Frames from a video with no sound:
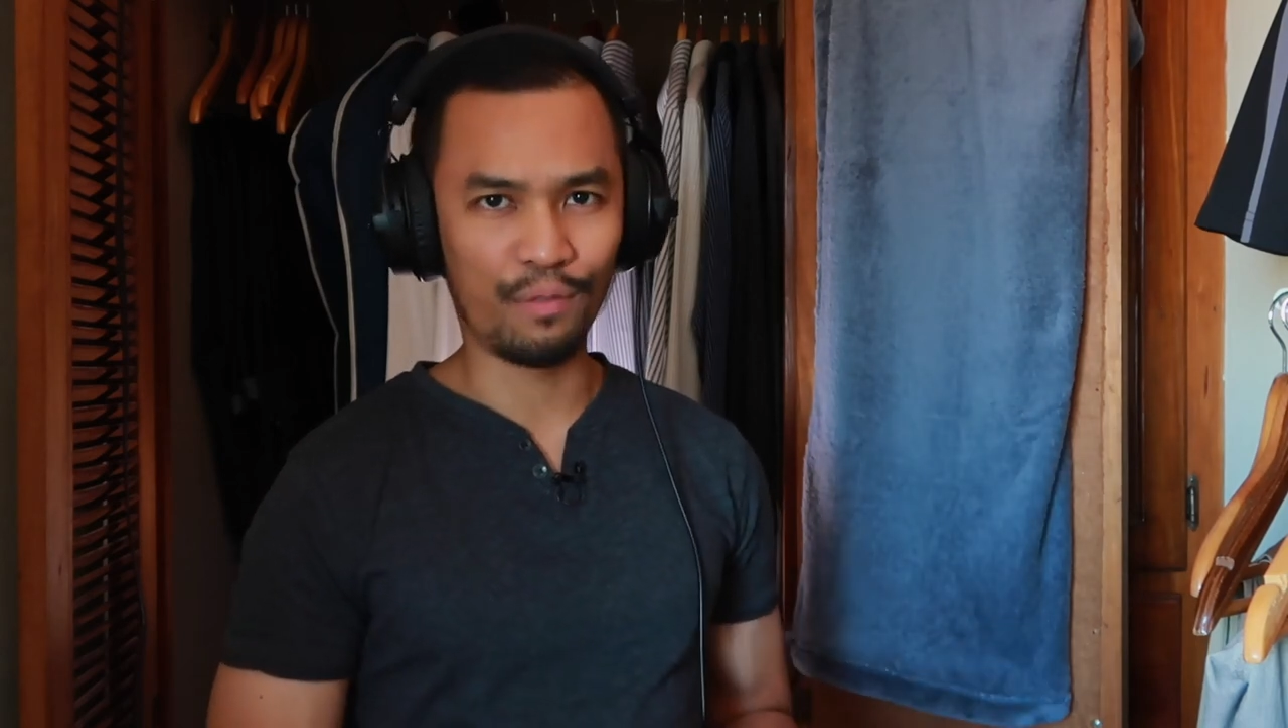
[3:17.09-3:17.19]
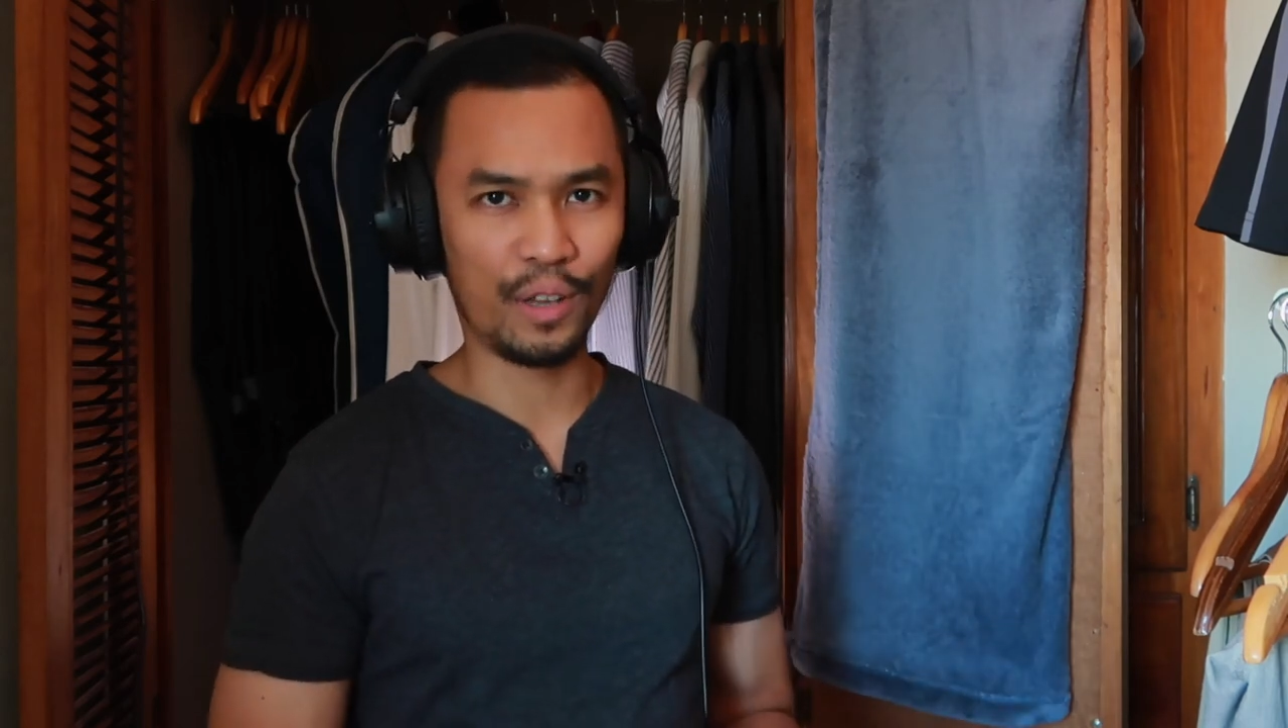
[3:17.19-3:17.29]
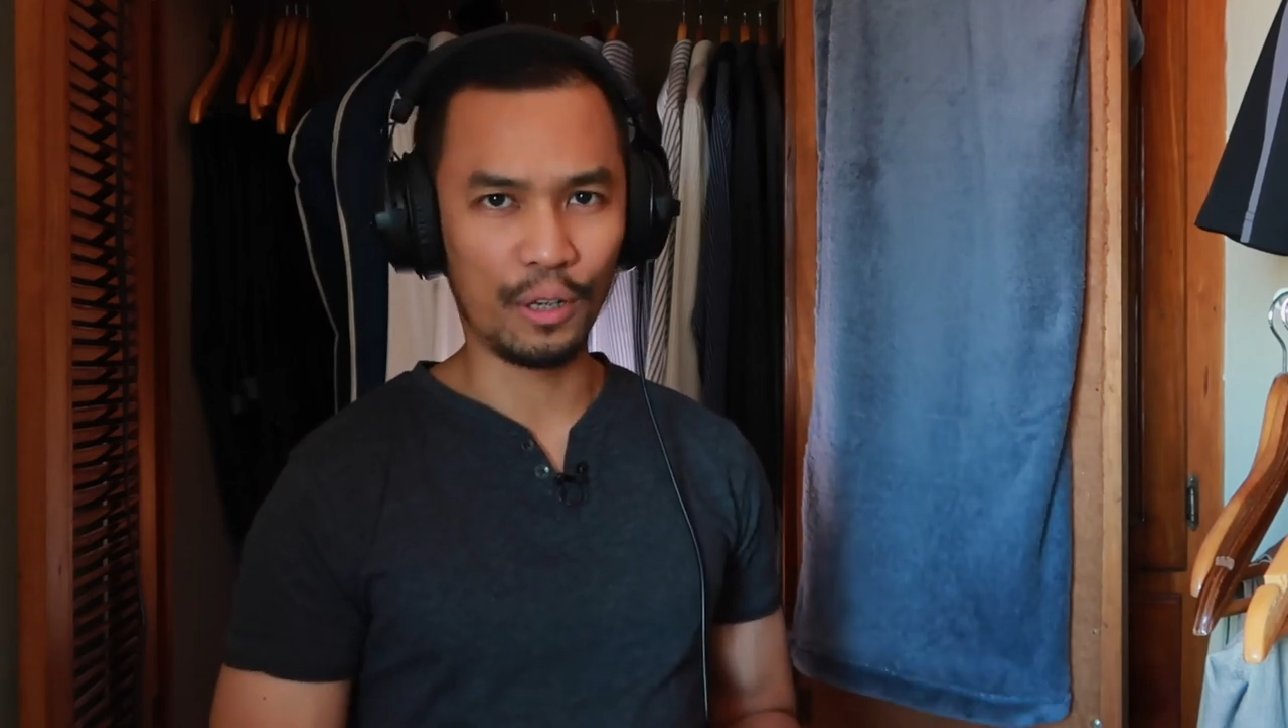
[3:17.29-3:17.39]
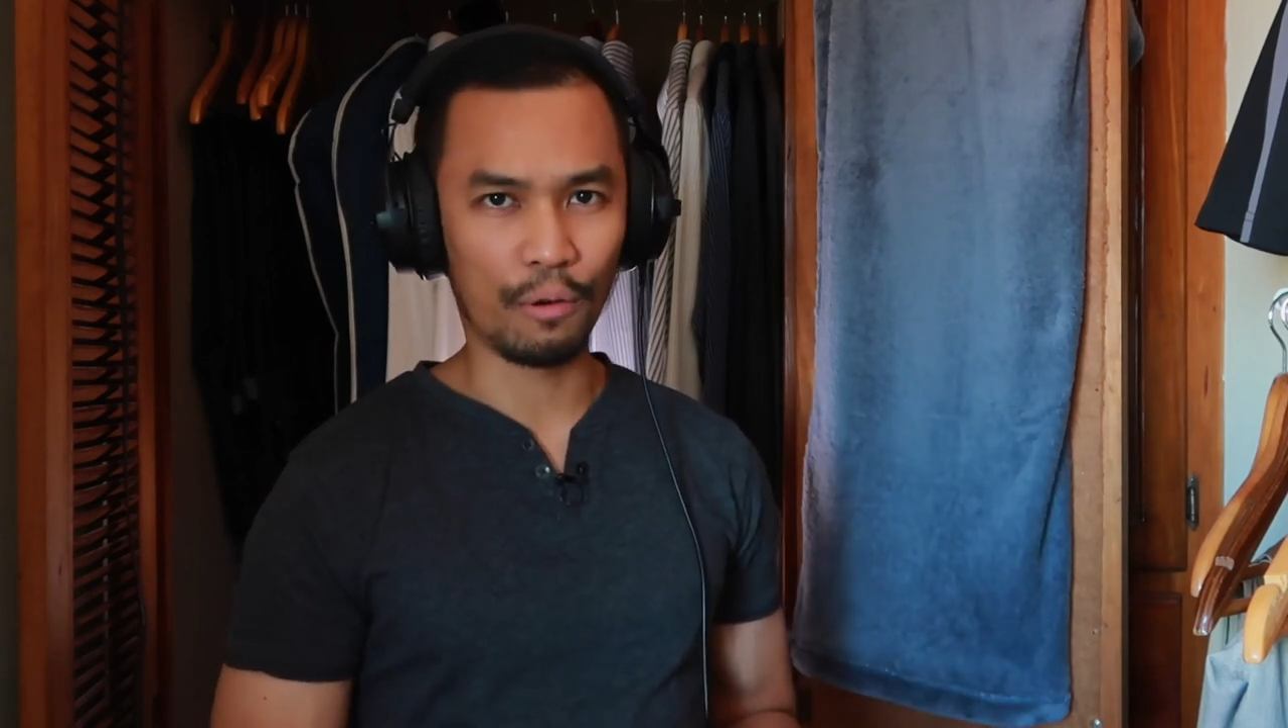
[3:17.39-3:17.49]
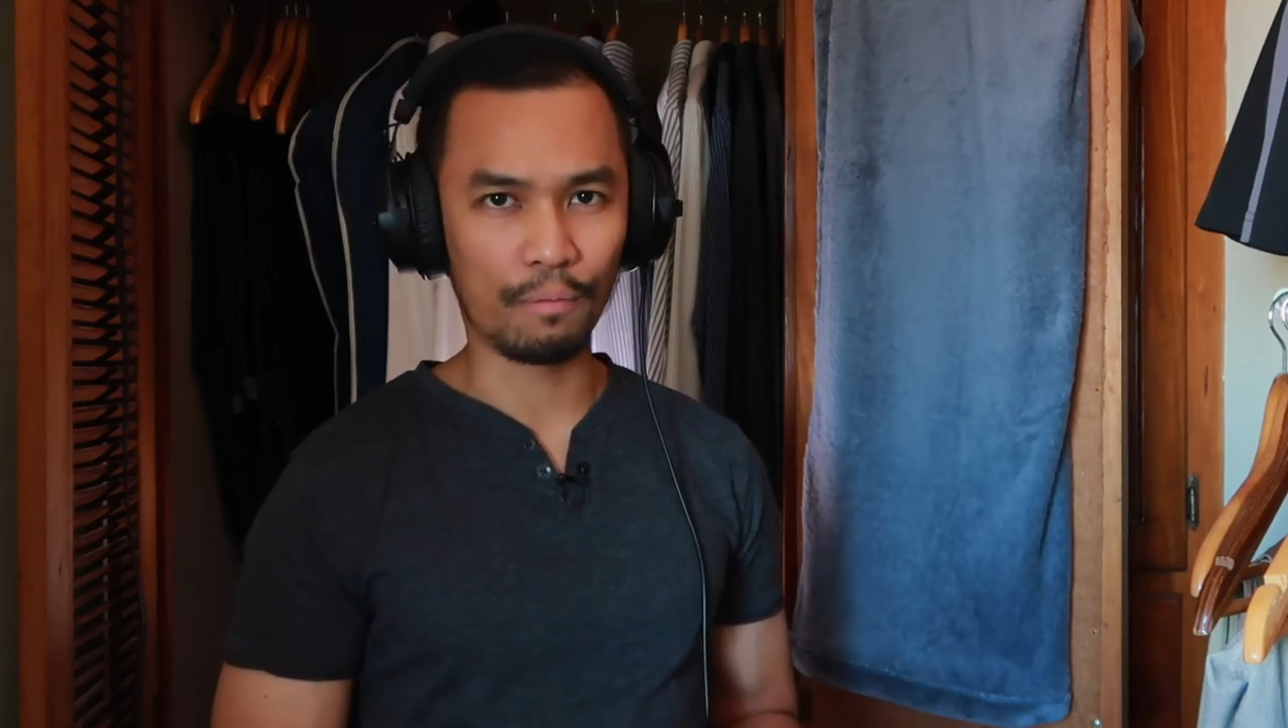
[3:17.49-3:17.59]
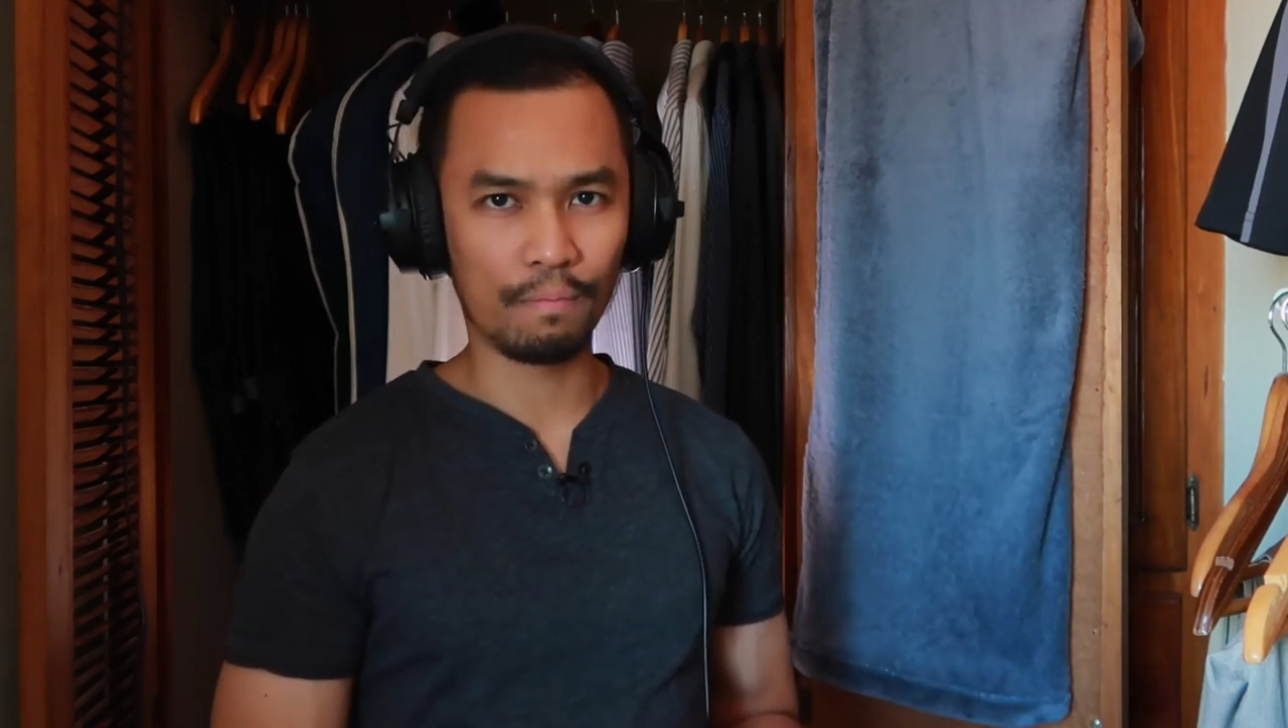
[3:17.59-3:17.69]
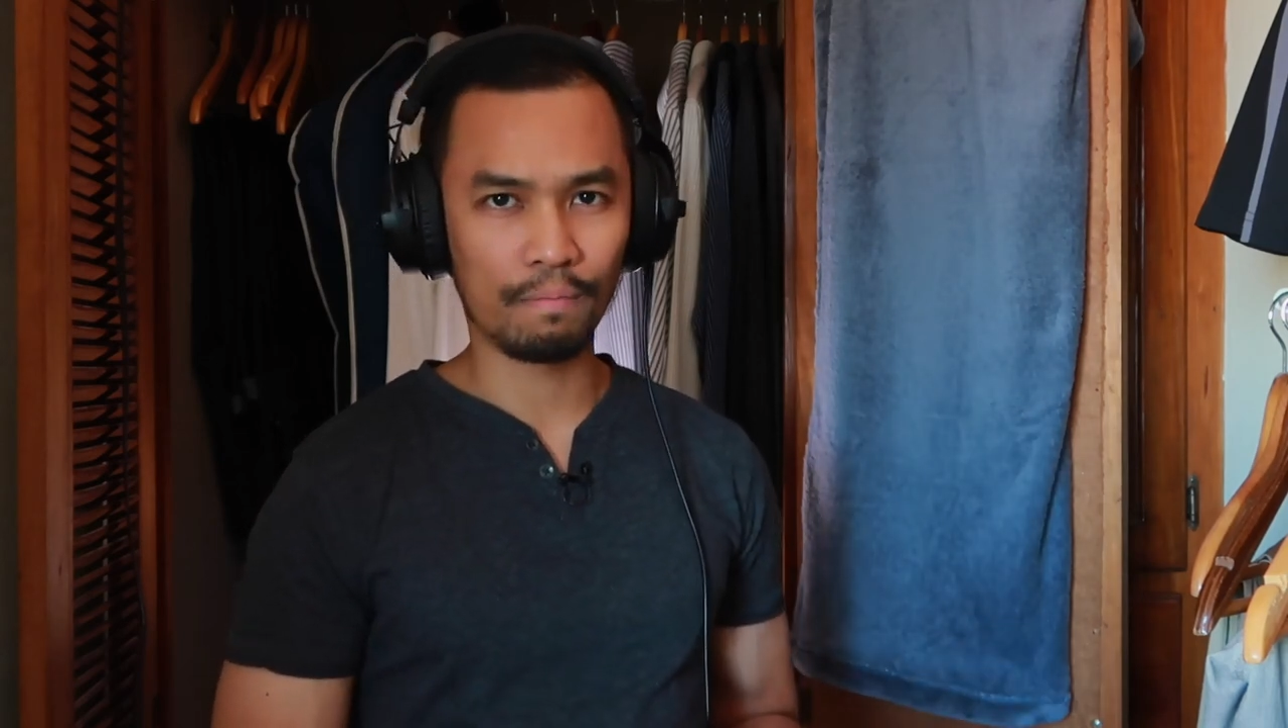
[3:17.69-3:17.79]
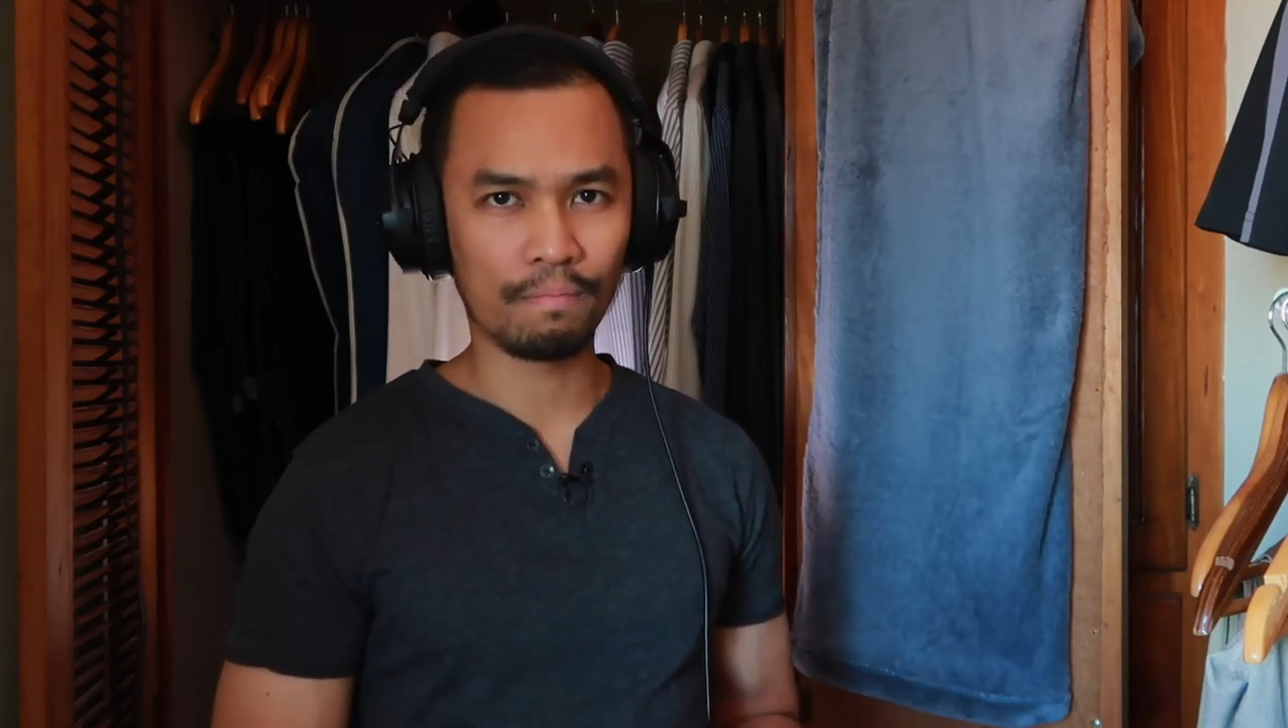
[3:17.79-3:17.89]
video,